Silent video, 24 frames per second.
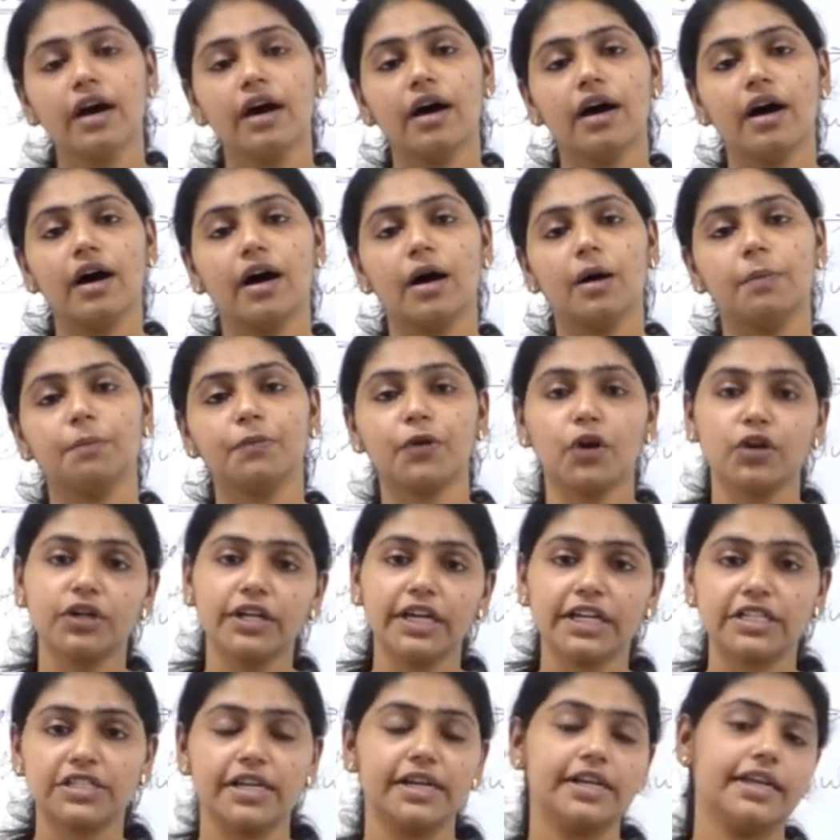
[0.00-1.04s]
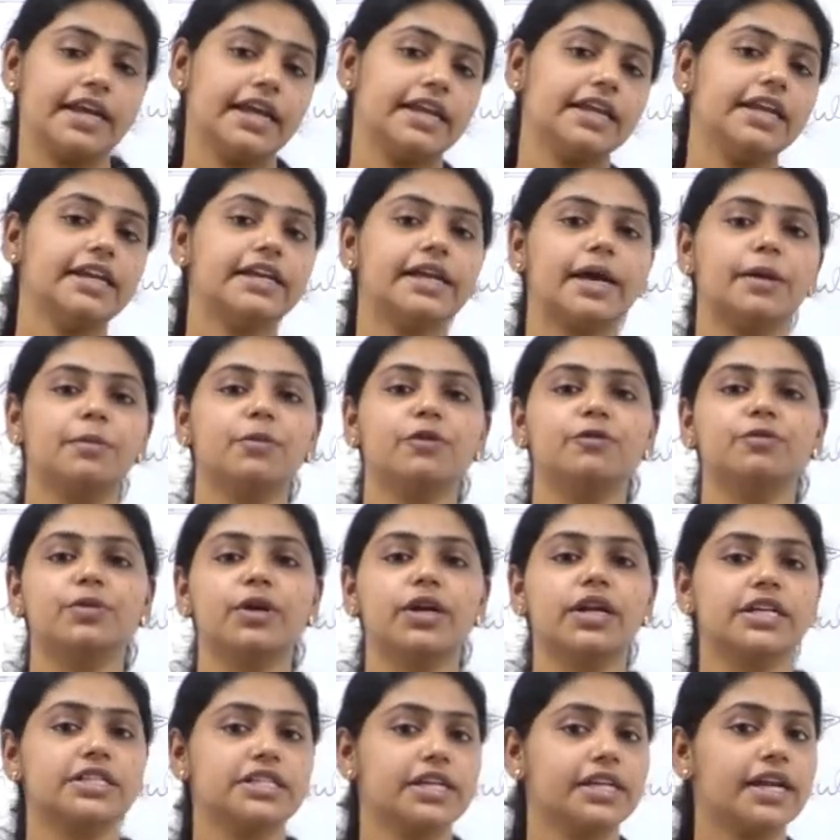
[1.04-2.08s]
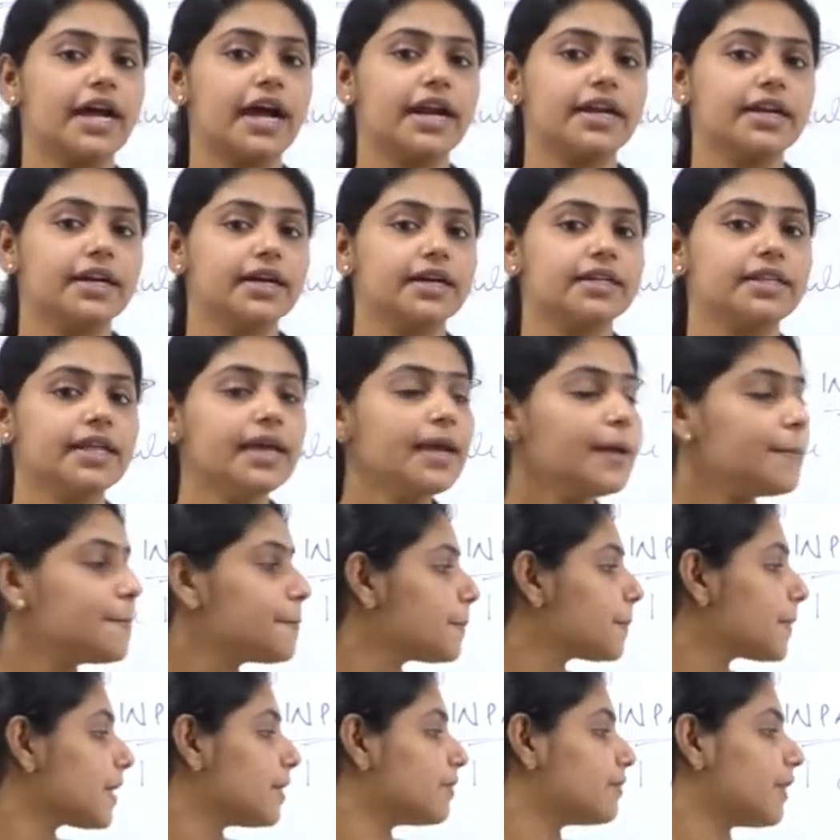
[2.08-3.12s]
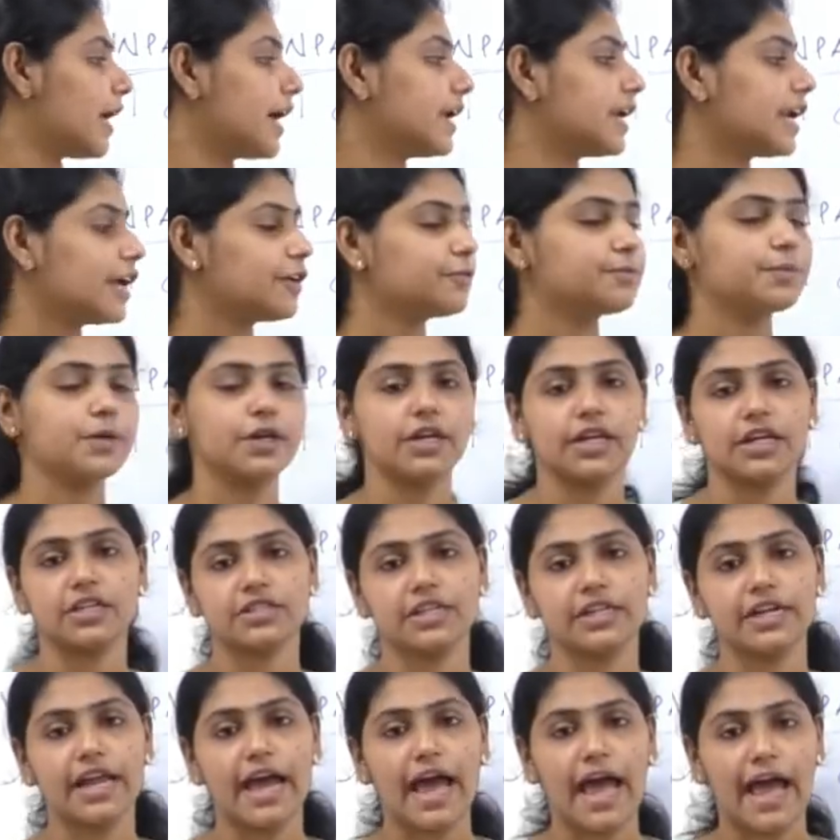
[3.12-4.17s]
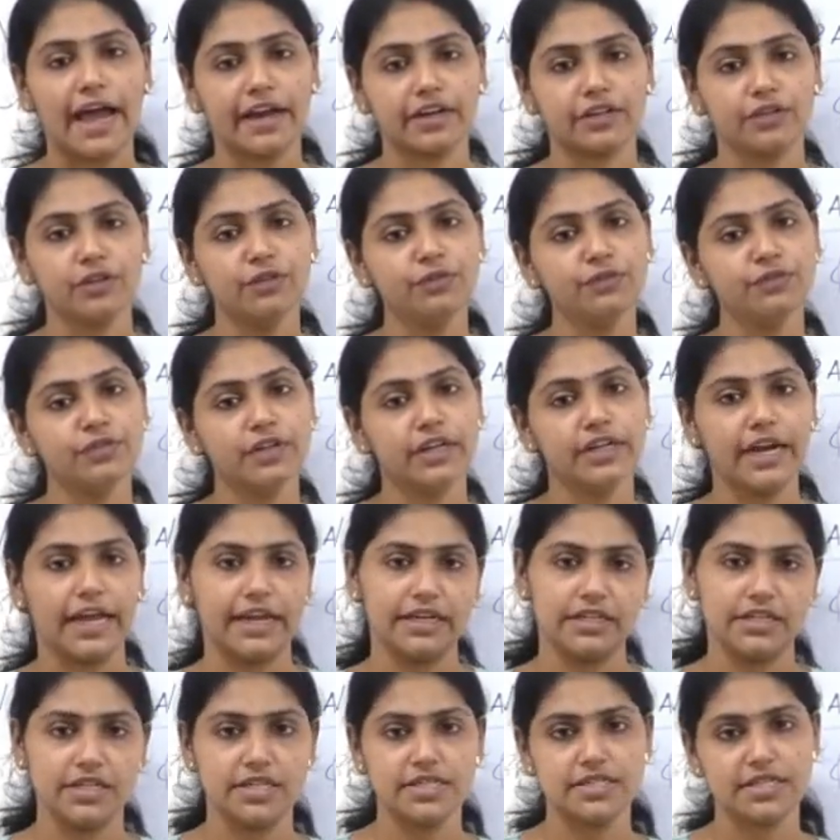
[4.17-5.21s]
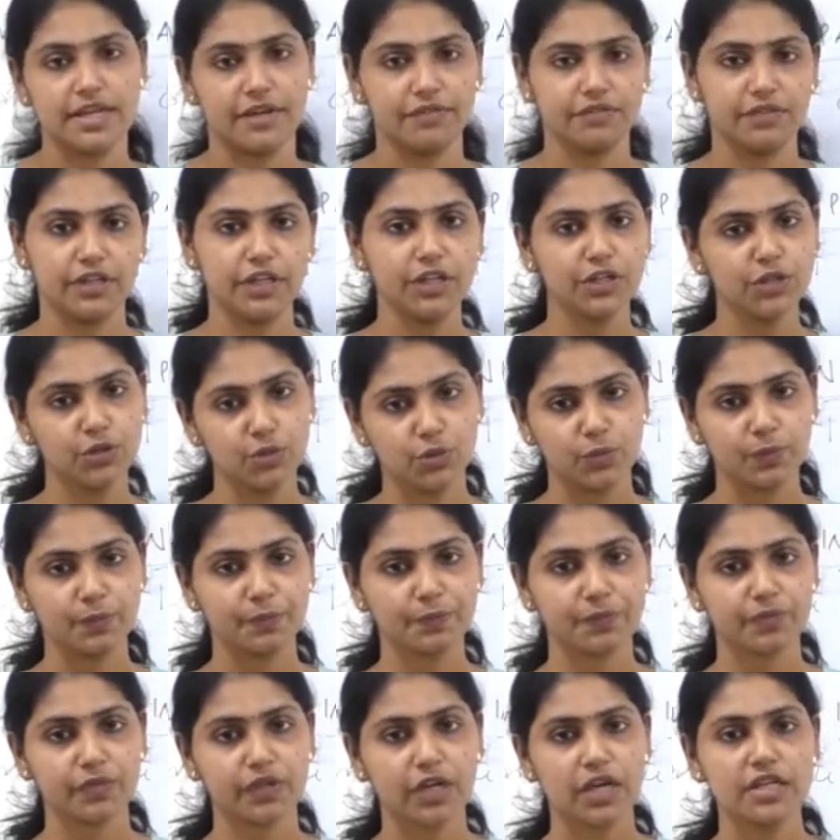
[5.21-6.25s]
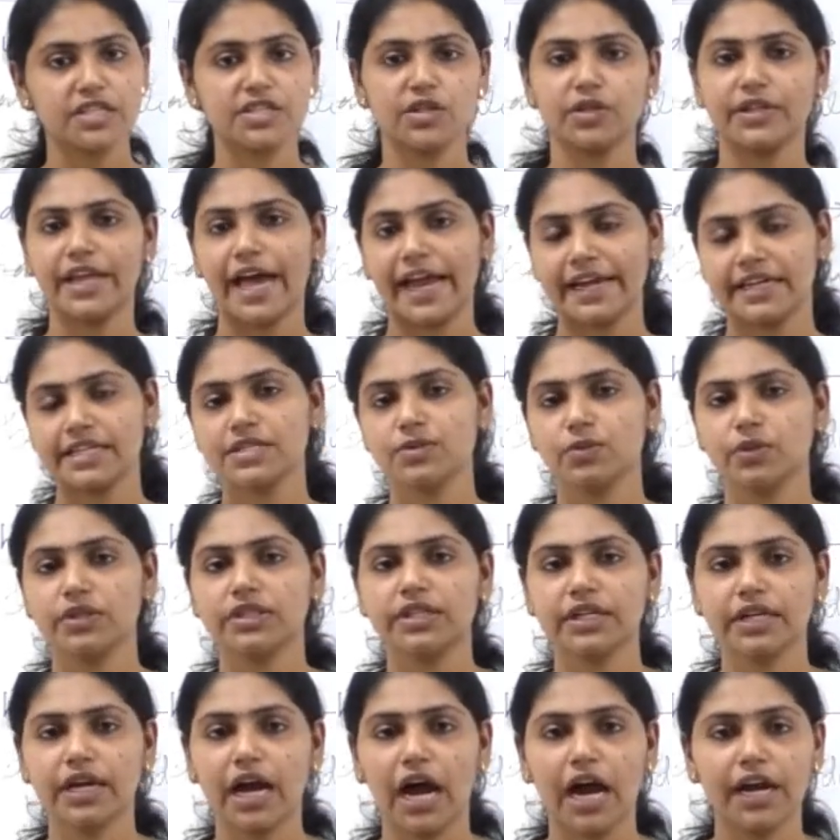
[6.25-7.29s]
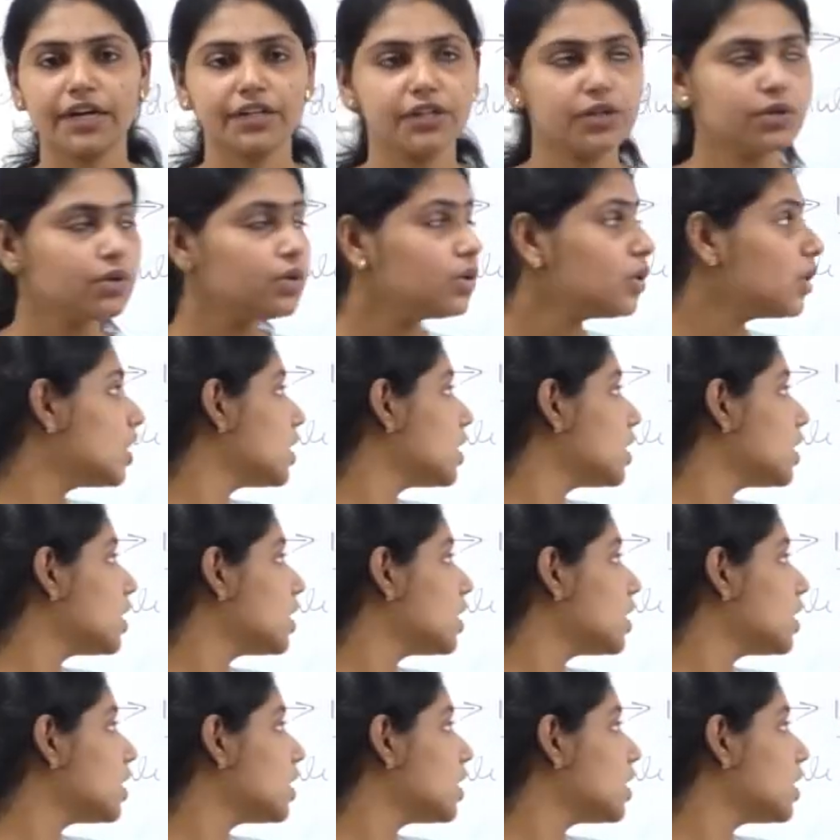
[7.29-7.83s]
uh, protection, any type of protection under the Wildlife Protection Act of 1972. So that is with regard to